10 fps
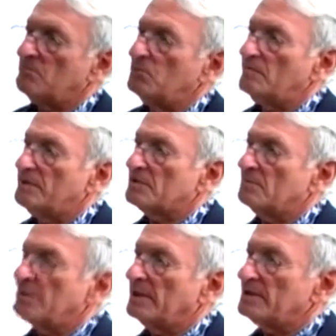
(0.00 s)
moving
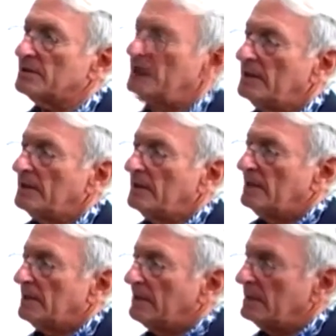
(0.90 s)
someplace.
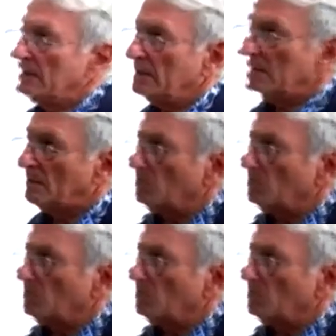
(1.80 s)
And that